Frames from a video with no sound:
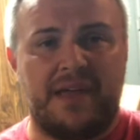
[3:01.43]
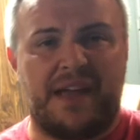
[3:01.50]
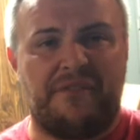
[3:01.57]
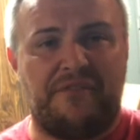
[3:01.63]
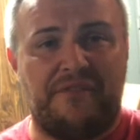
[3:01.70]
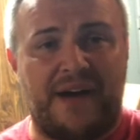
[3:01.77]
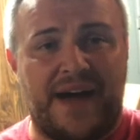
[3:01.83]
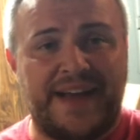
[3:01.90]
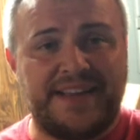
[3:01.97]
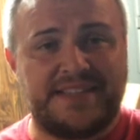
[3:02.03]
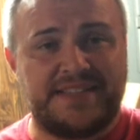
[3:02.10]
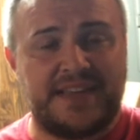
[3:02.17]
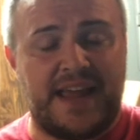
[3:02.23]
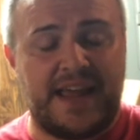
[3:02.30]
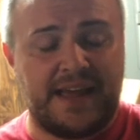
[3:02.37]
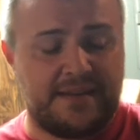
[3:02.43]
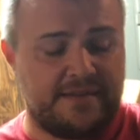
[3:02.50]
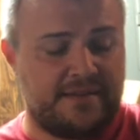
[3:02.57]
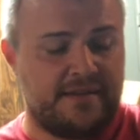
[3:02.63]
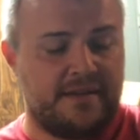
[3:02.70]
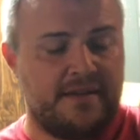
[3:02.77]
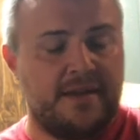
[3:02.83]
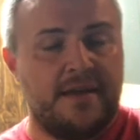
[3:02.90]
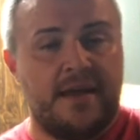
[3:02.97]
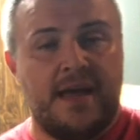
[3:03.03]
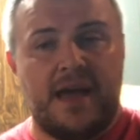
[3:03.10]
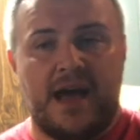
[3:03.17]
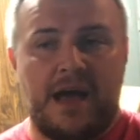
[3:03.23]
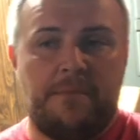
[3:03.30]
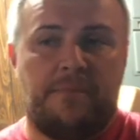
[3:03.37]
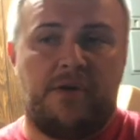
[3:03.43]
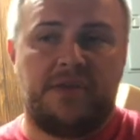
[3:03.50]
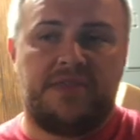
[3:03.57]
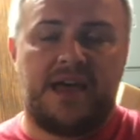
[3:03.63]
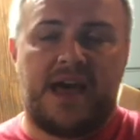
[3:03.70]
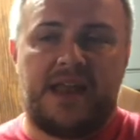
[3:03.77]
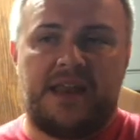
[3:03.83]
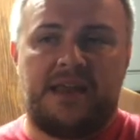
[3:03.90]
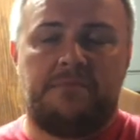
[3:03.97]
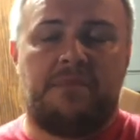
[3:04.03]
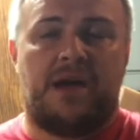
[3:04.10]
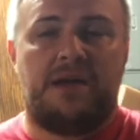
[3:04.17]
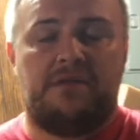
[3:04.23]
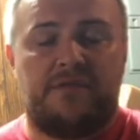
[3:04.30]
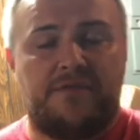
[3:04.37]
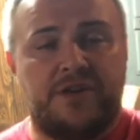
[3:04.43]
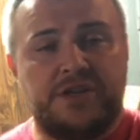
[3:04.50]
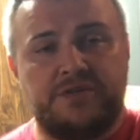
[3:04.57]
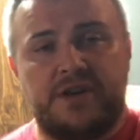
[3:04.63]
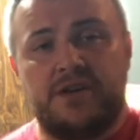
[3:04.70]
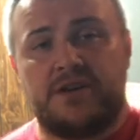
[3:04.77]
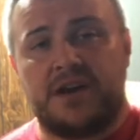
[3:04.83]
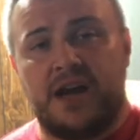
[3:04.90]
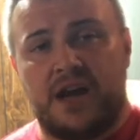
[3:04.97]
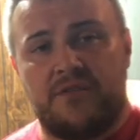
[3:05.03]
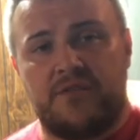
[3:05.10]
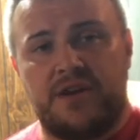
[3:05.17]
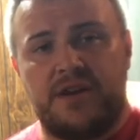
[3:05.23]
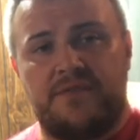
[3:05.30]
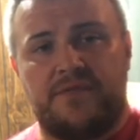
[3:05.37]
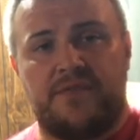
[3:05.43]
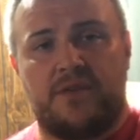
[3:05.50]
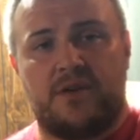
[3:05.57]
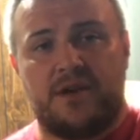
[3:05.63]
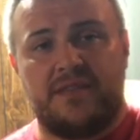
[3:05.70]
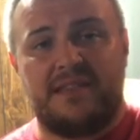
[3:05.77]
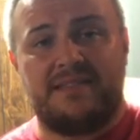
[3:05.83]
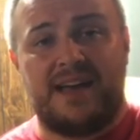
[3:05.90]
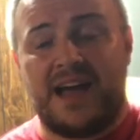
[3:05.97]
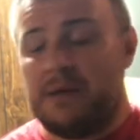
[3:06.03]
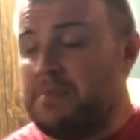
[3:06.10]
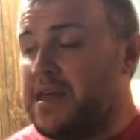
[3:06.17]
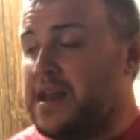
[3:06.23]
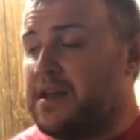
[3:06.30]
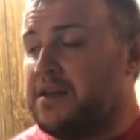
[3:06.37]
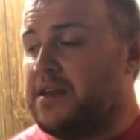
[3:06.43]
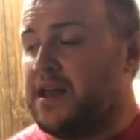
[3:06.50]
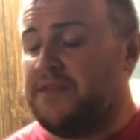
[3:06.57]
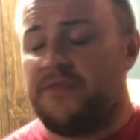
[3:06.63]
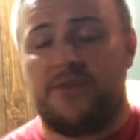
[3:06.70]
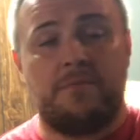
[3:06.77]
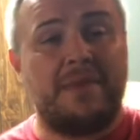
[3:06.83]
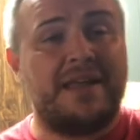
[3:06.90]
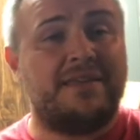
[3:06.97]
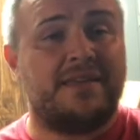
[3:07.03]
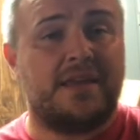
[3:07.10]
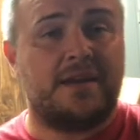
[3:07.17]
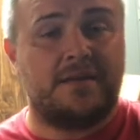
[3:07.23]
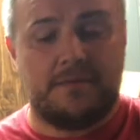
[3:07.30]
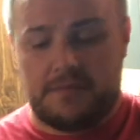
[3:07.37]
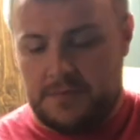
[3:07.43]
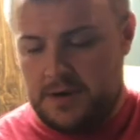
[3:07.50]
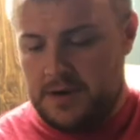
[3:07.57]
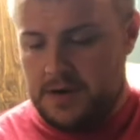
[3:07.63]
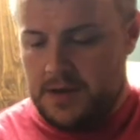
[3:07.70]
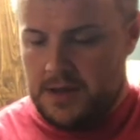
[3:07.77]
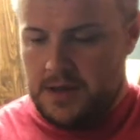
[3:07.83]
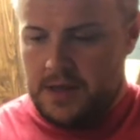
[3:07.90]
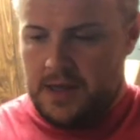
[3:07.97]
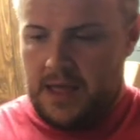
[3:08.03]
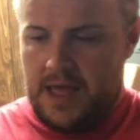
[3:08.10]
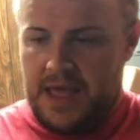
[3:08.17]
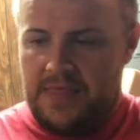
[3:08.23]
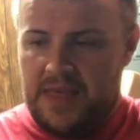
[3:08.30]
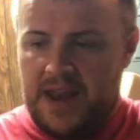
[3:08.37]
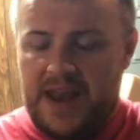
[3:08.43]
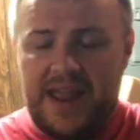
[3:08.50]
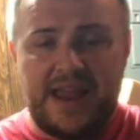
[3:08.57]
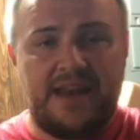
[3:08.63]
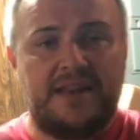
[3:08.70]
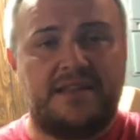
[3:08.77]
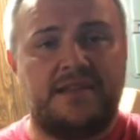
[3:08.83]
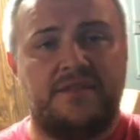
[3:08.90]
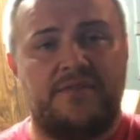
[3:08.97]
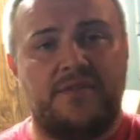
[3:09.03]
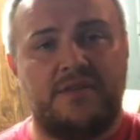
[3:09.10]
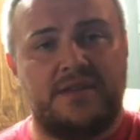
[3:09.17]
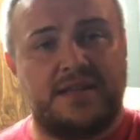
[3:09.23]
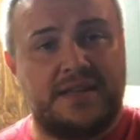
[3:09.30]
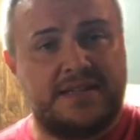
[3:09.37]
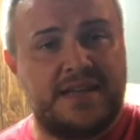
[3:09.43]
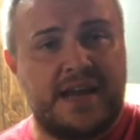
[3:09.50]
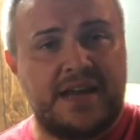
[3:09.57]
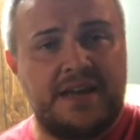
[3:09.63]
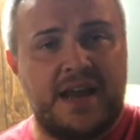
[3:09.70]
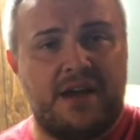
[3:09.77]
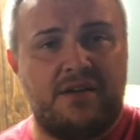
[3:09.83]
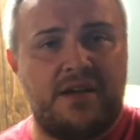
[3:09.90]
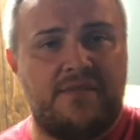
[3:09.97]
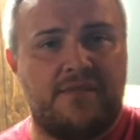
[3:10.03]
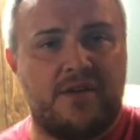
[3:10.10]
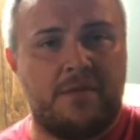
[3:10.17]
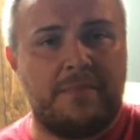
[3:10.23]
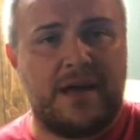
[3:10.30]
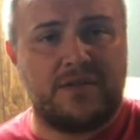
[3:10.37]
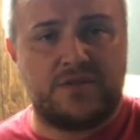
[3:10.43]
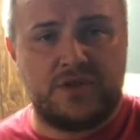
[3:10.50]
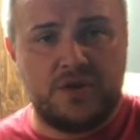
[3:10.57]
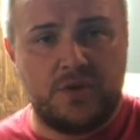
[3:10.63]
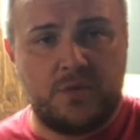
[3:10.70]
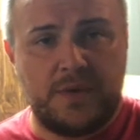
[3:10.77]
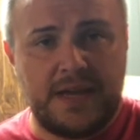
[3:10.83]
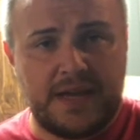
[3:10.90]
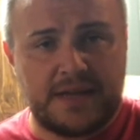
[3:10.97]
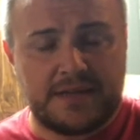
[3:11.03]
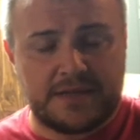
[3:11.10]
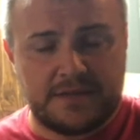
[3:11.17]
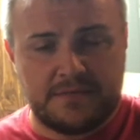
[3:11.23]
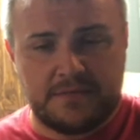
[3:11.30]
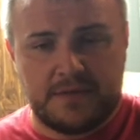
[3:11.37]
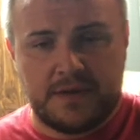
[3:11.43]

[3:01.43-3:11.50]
like a fine sand. I put that in my refrigerator, covered it for the time that it fermented. And then I added it to the secondary for about 2 weeks.